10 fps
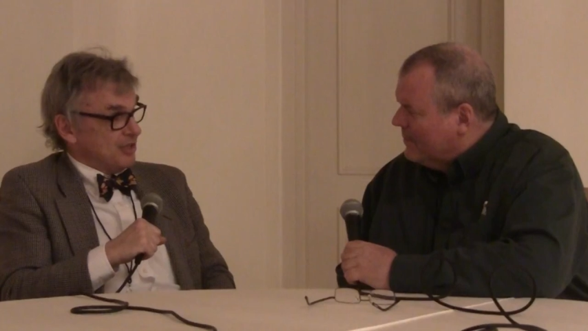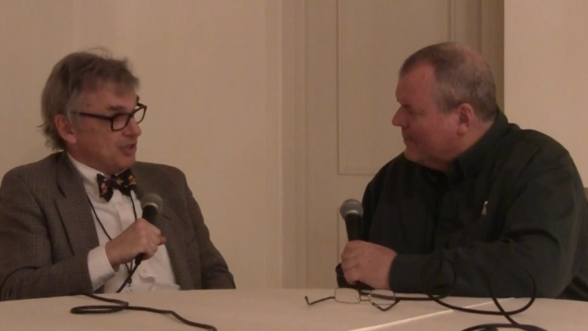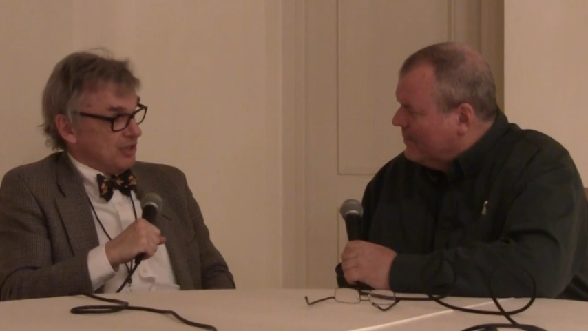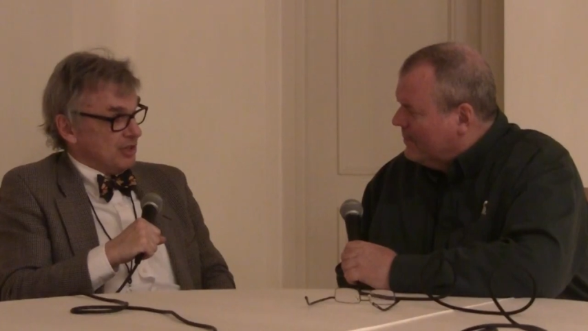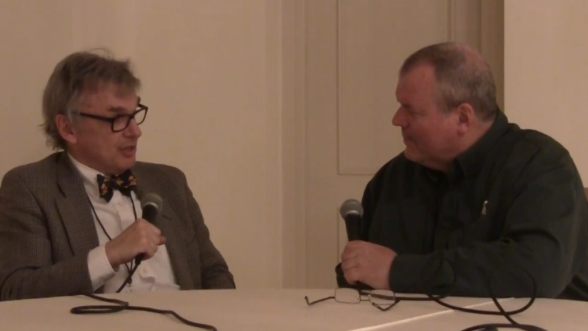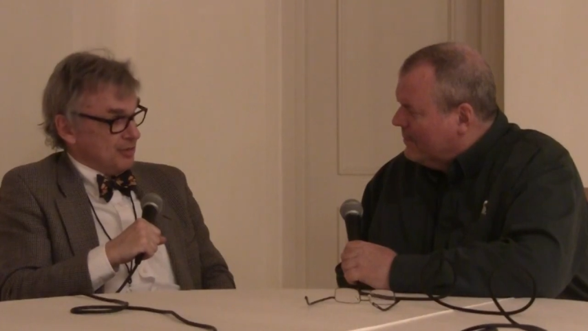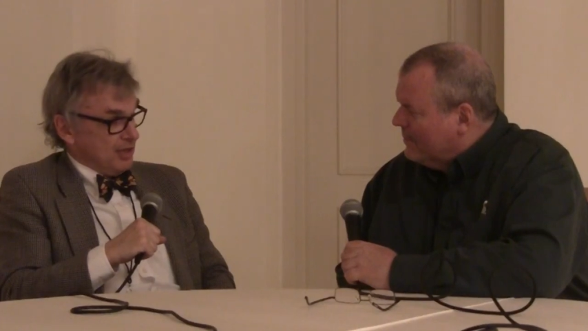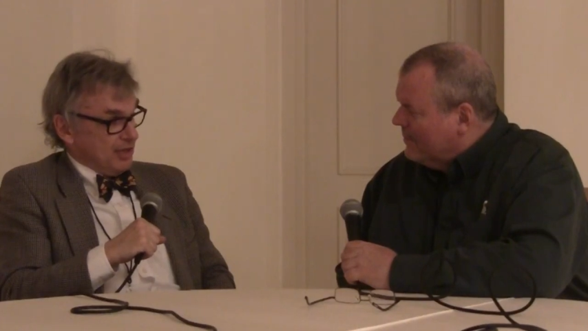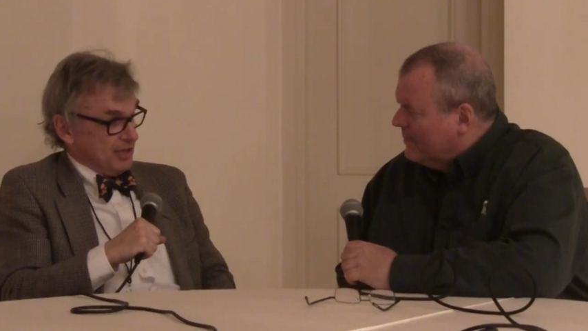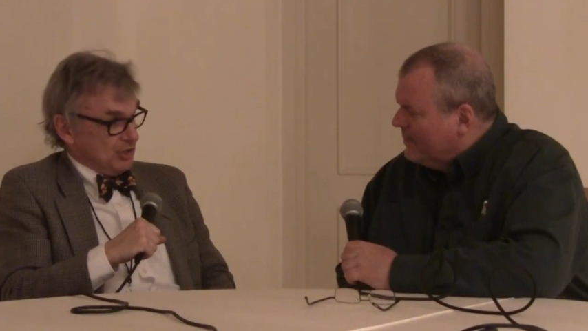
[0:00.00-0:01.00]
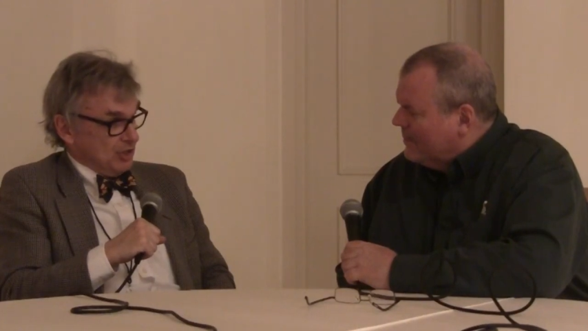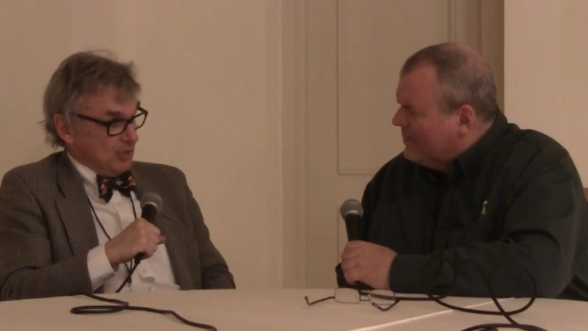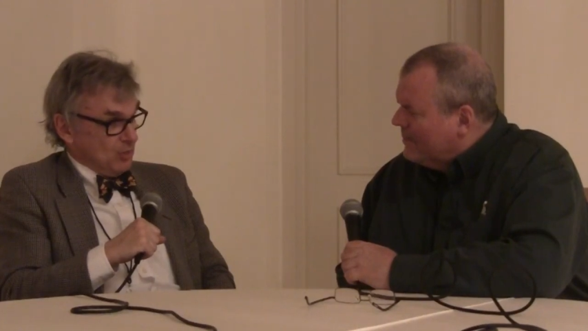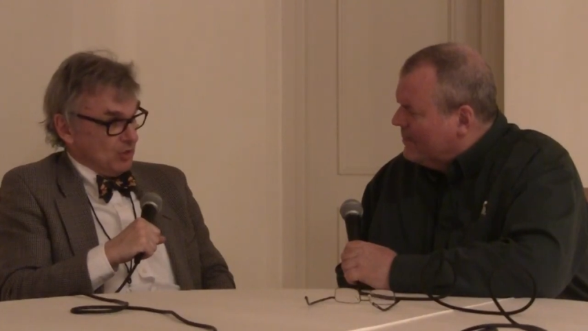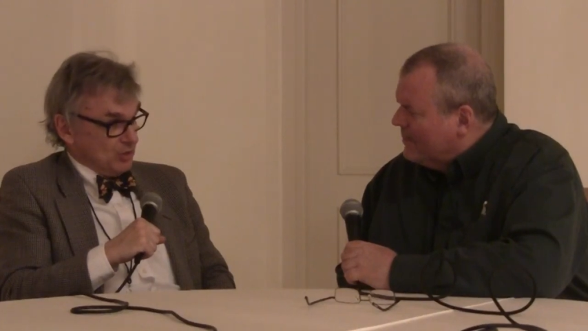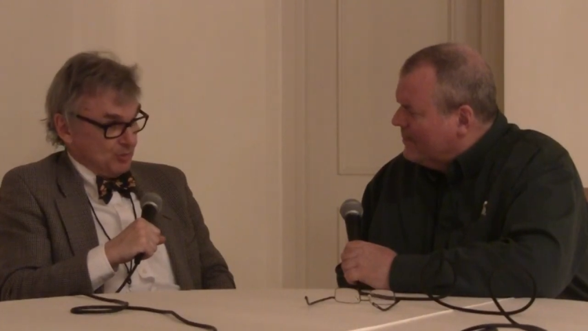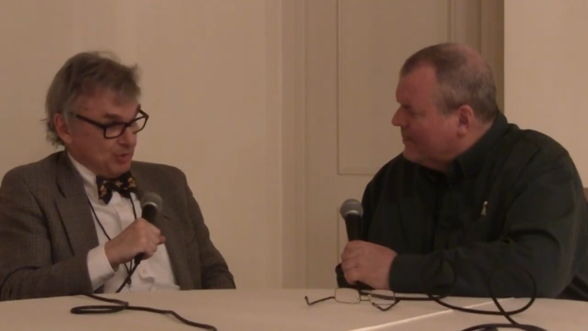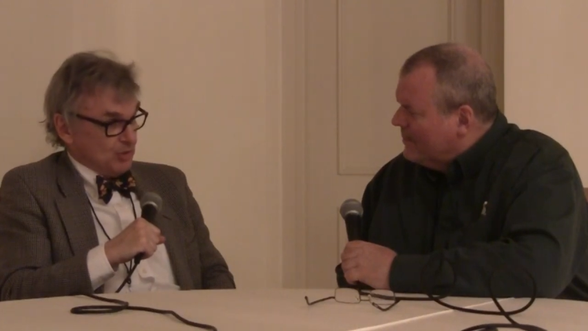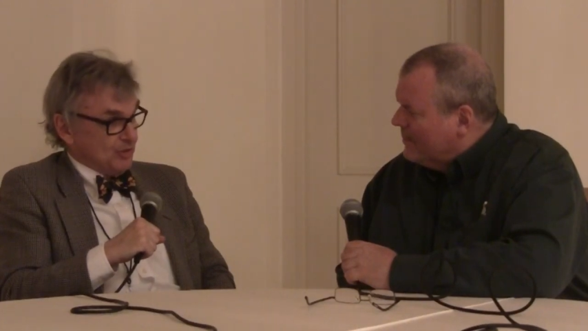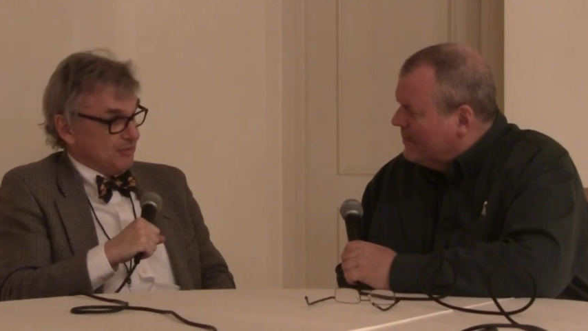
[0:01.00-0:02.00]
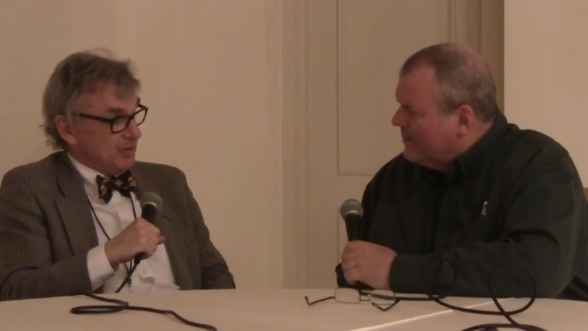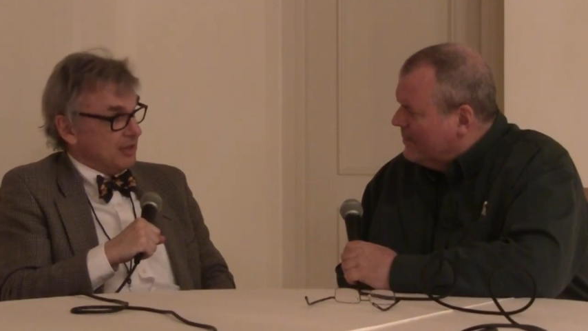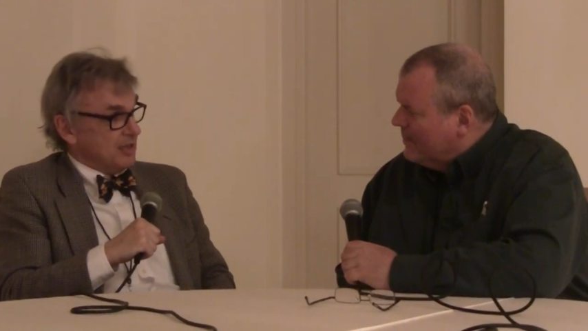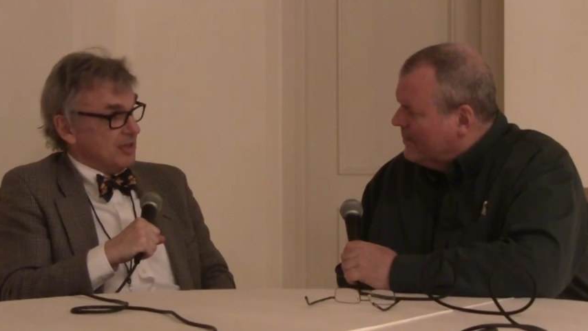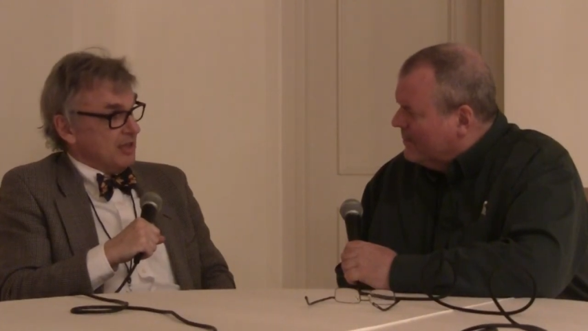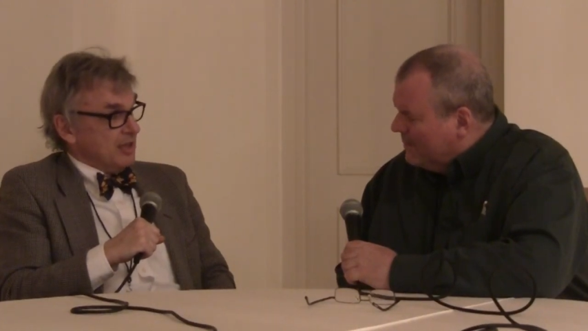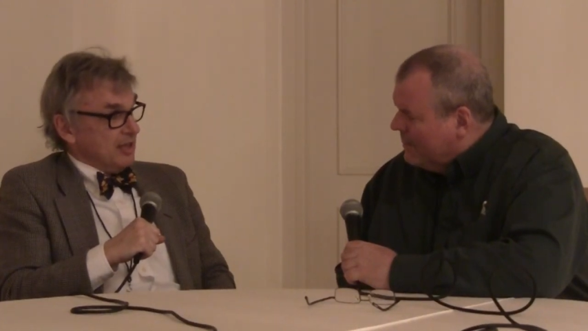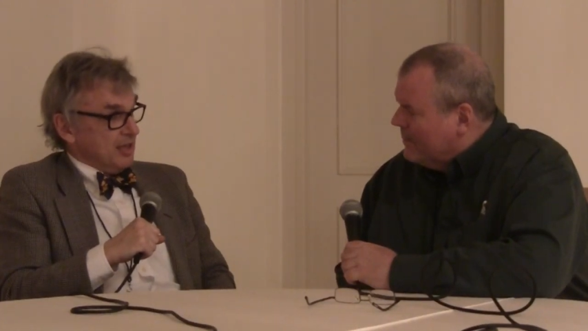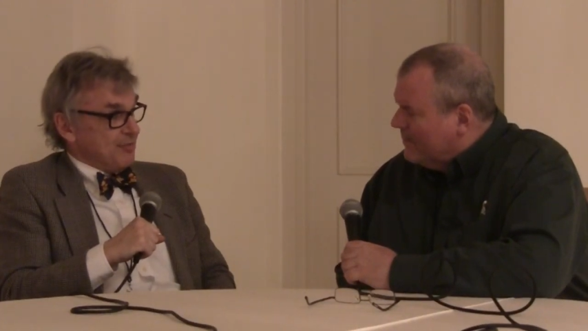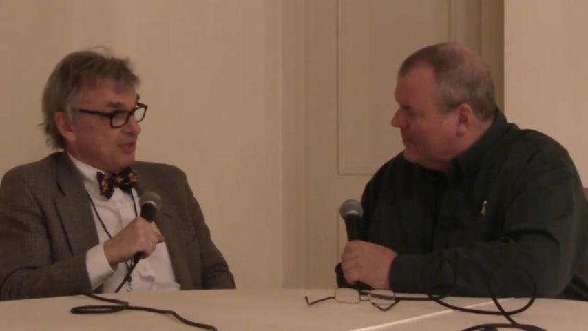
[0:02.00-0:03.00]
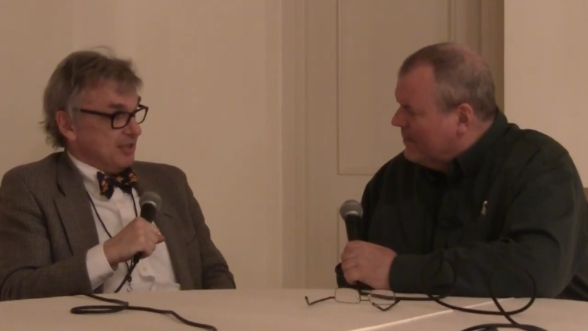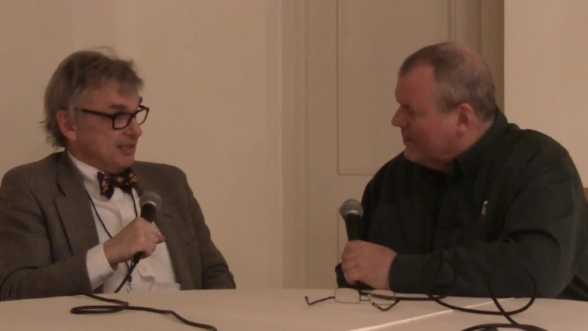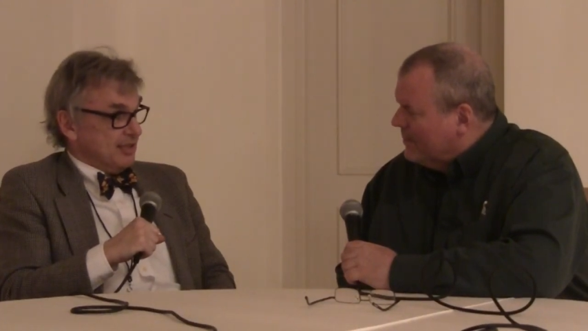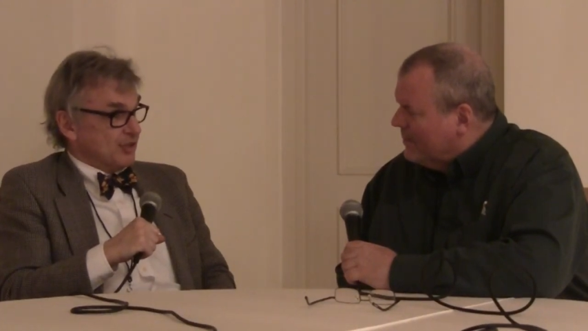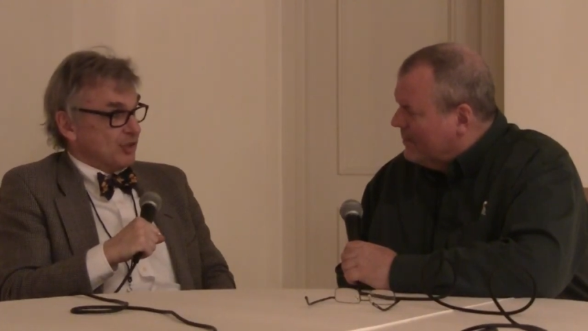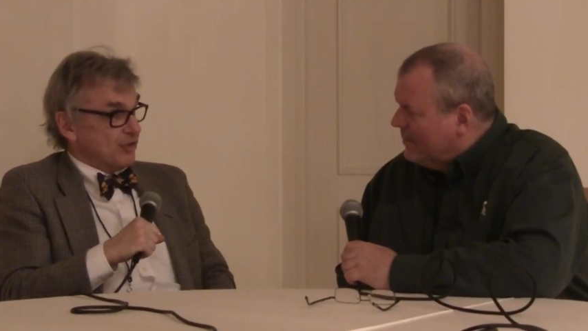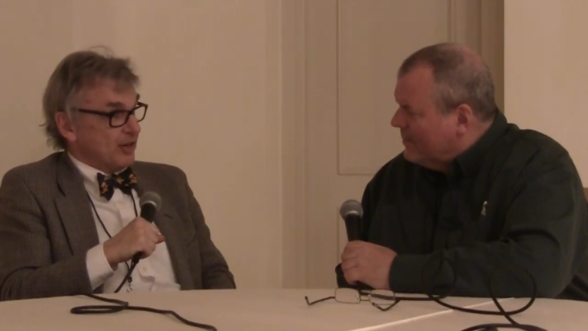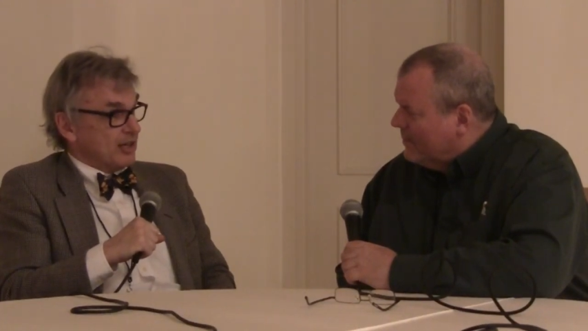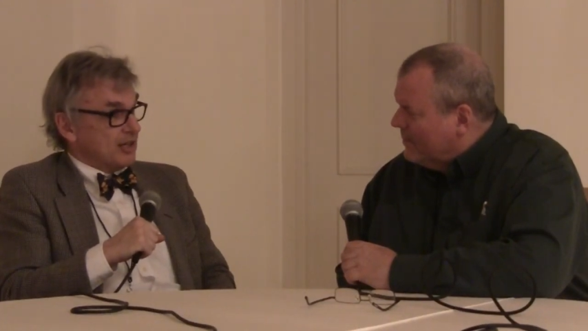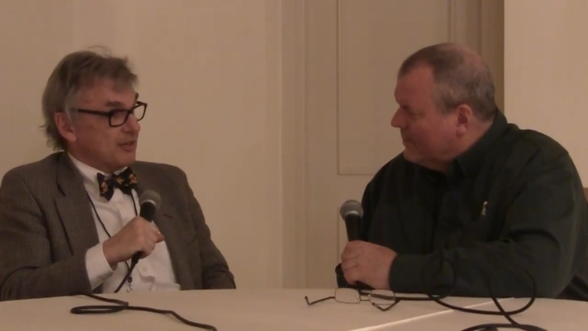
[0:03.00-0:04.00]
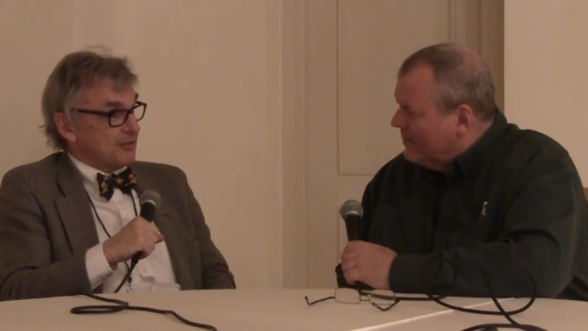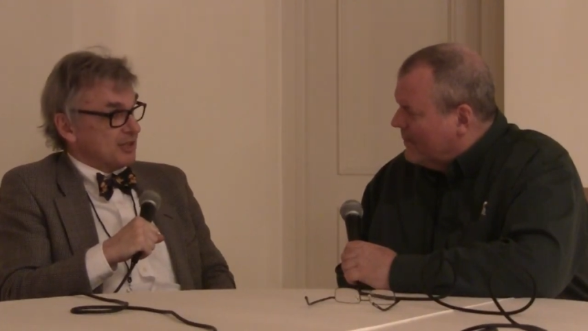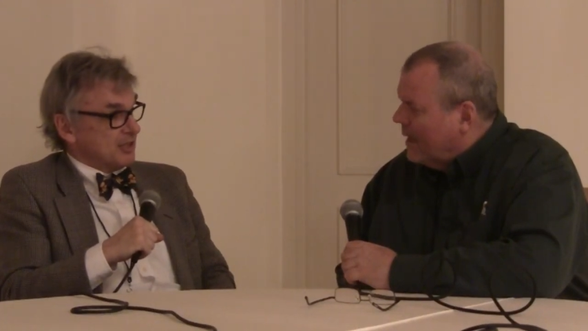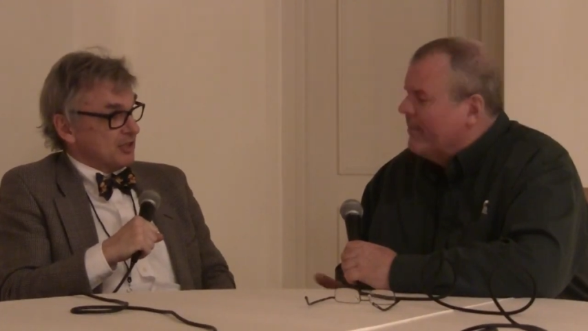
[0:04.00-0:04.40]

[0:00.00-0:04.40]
Speaker 1: agile. I think agile works beautifully if it is done correctly, if it's no.